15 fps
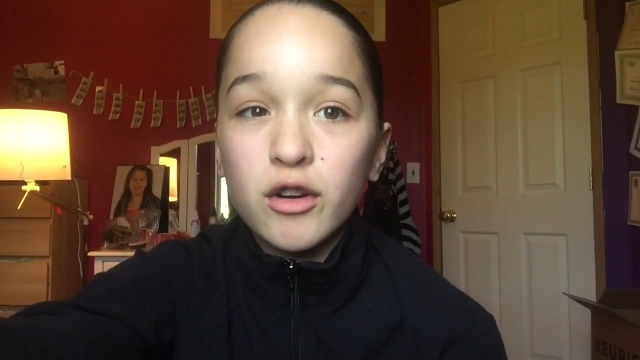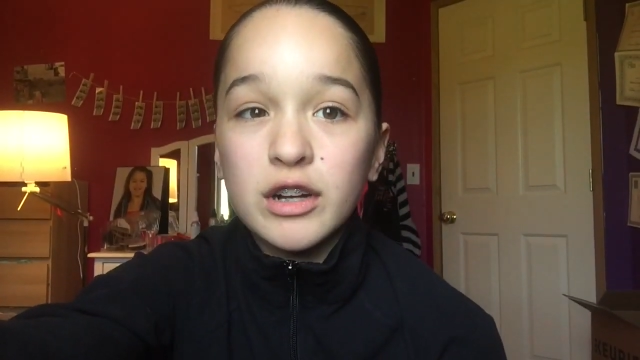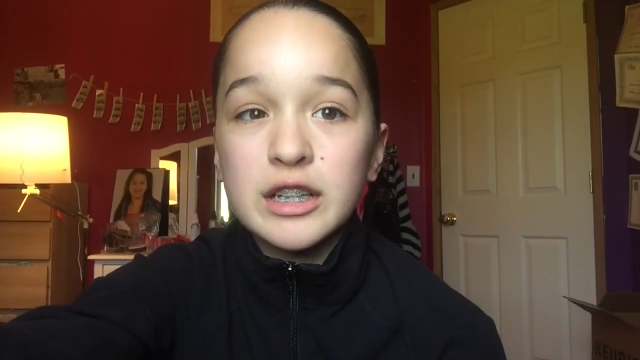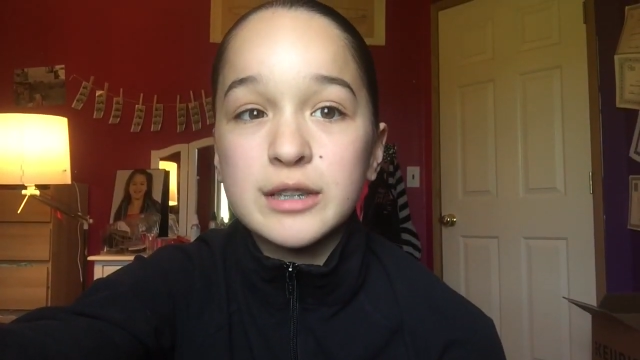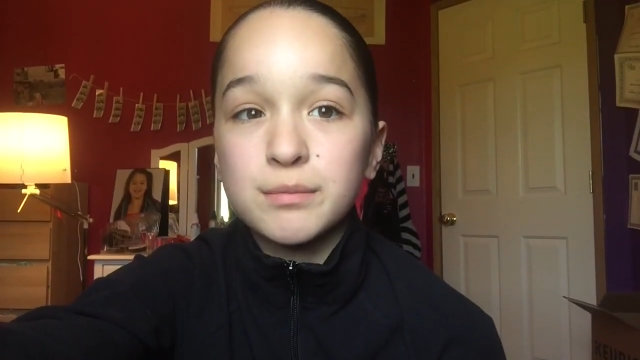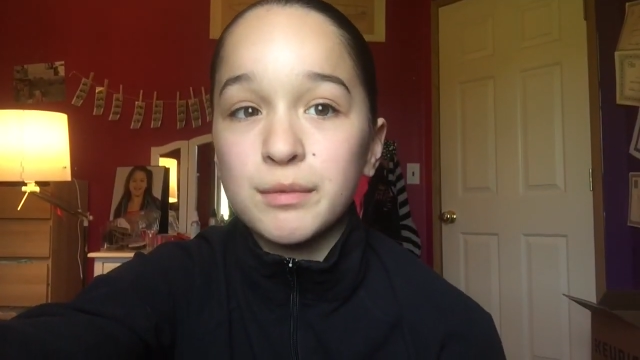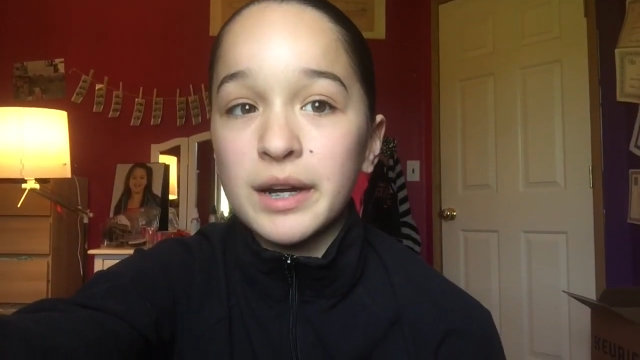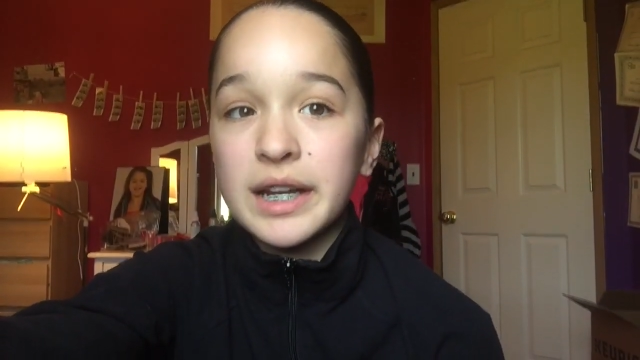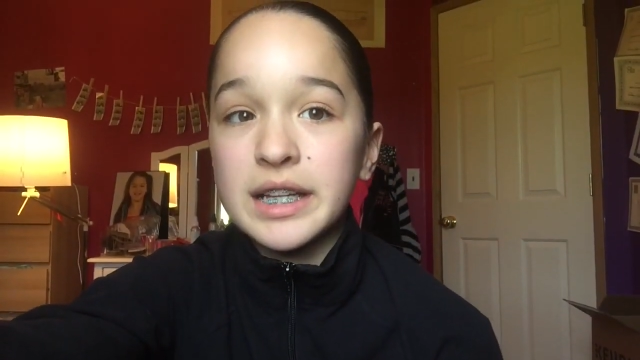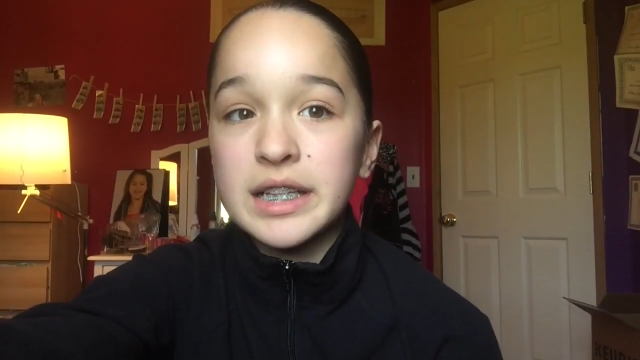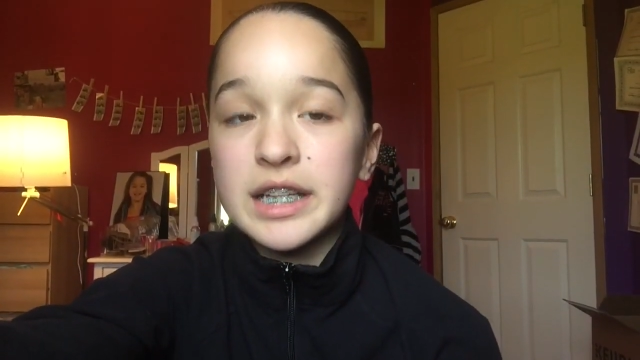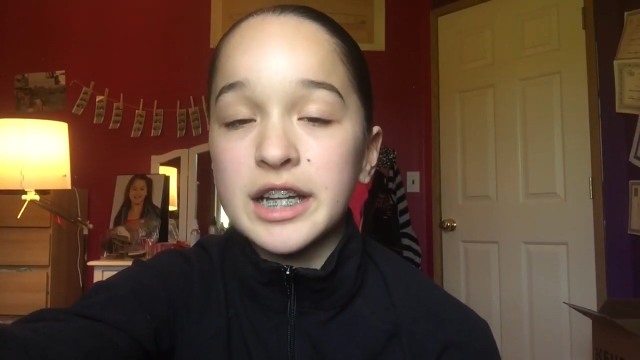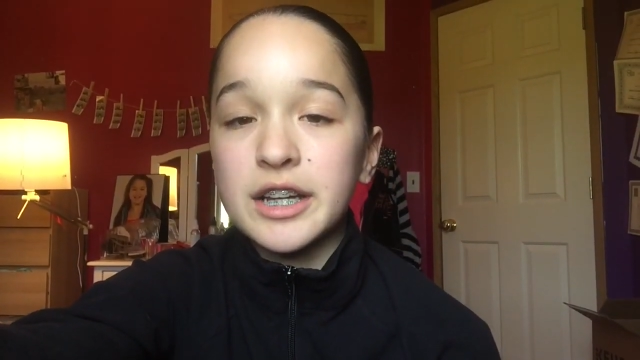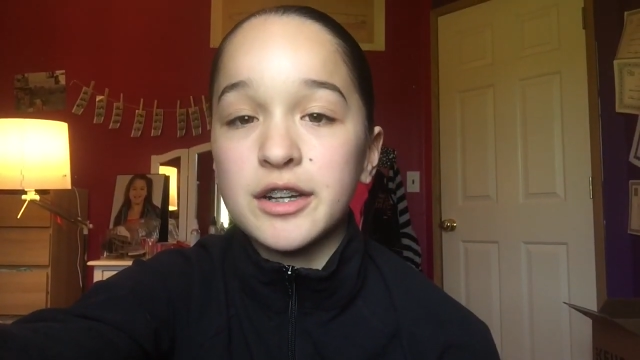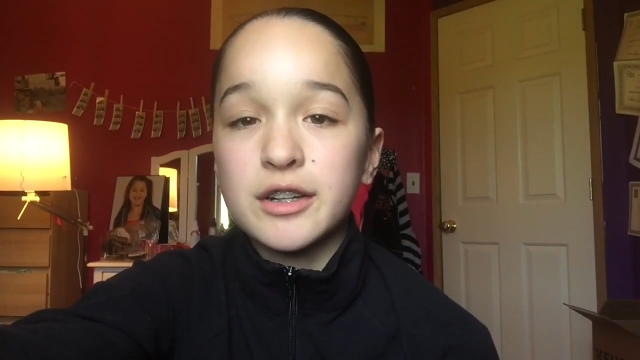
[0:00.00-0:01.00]
or sprained
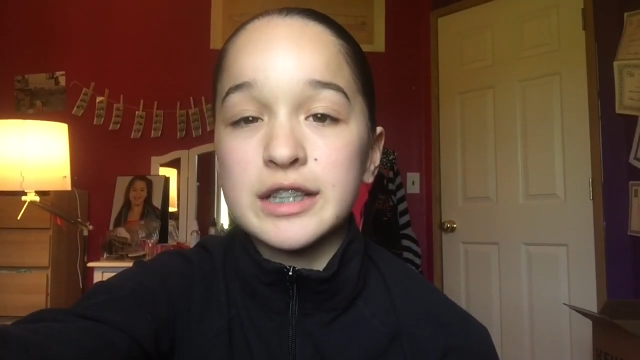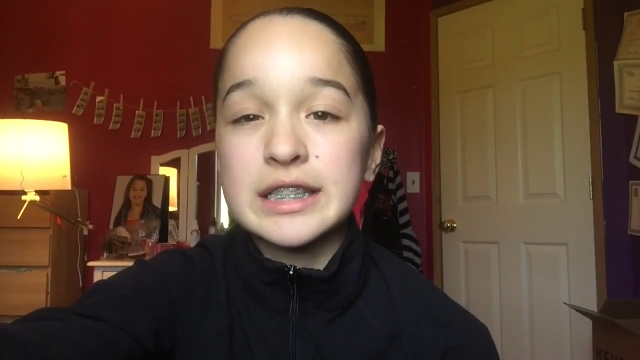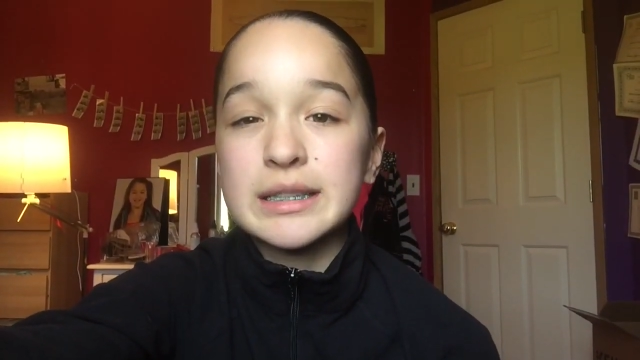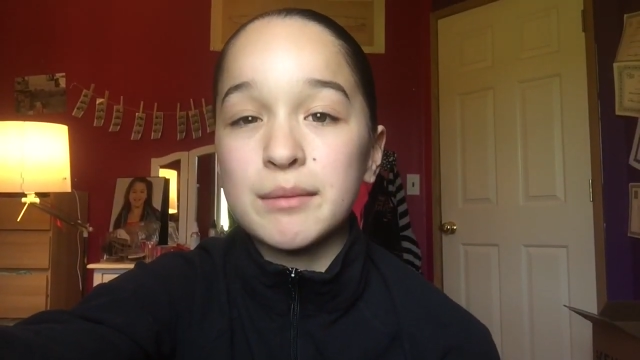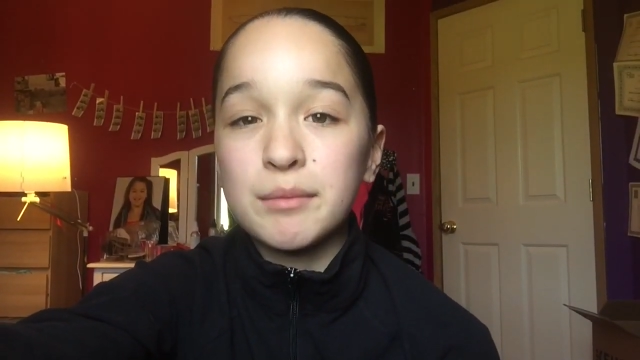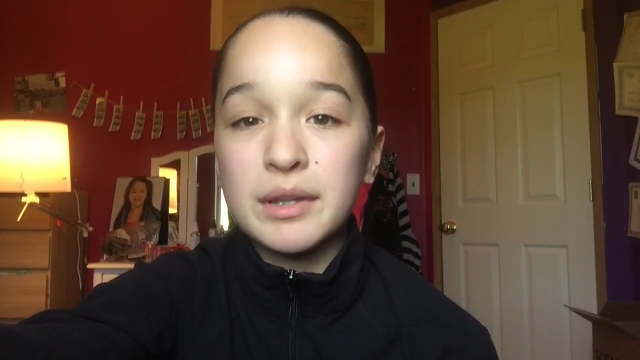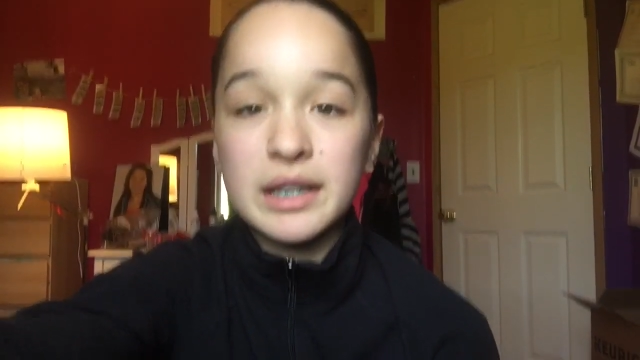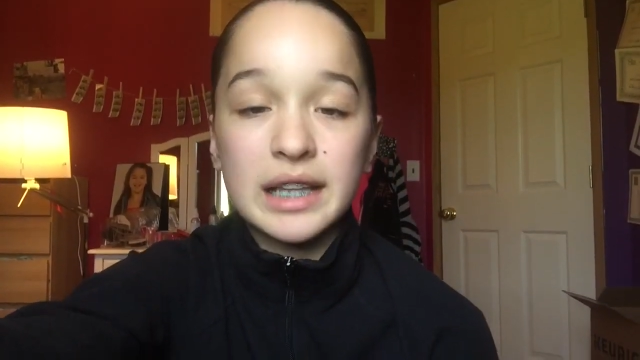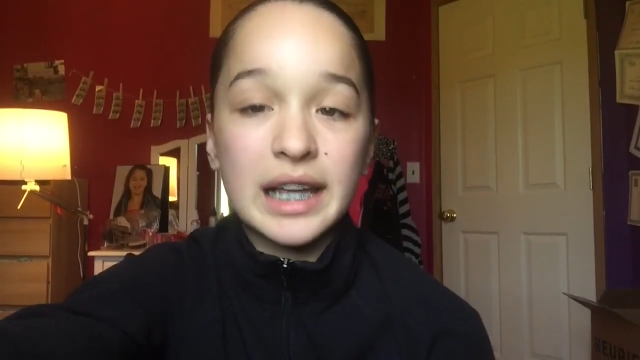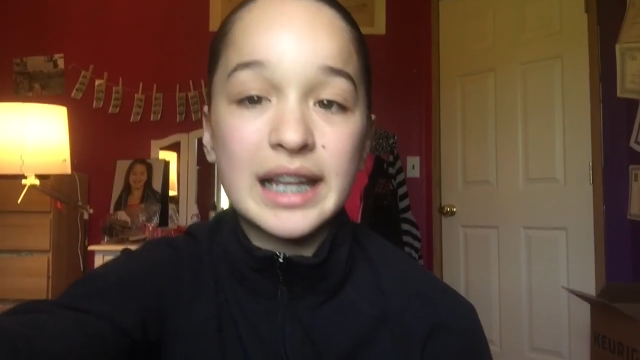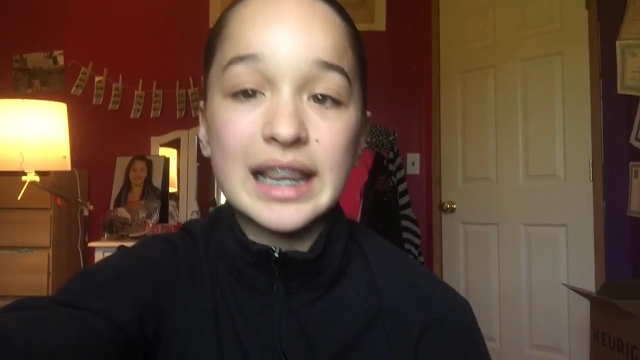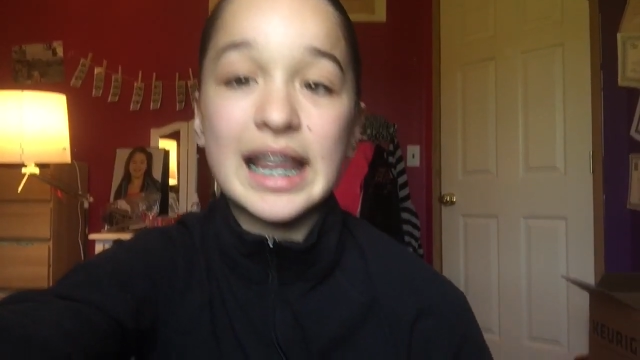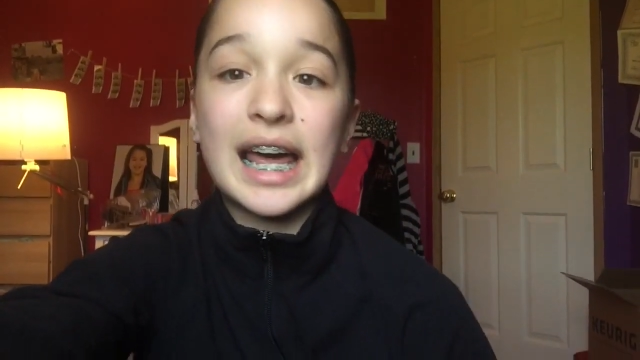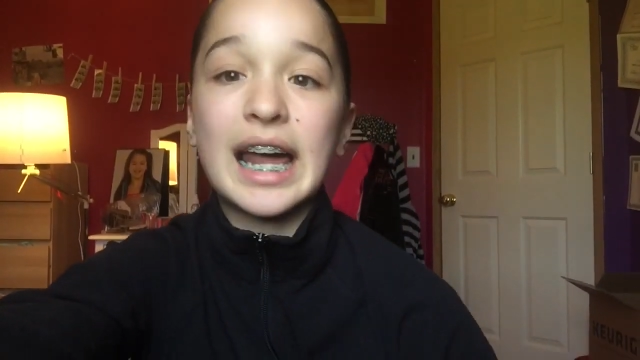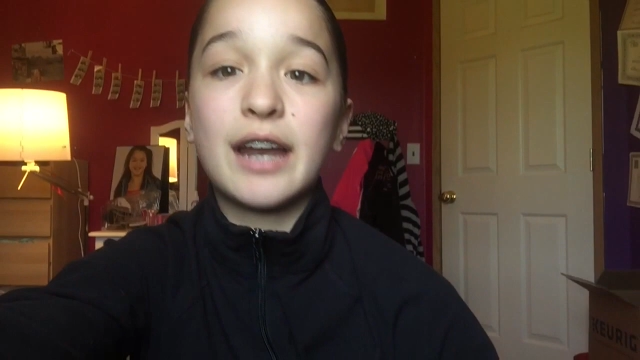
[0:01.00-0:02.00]
it or something like that.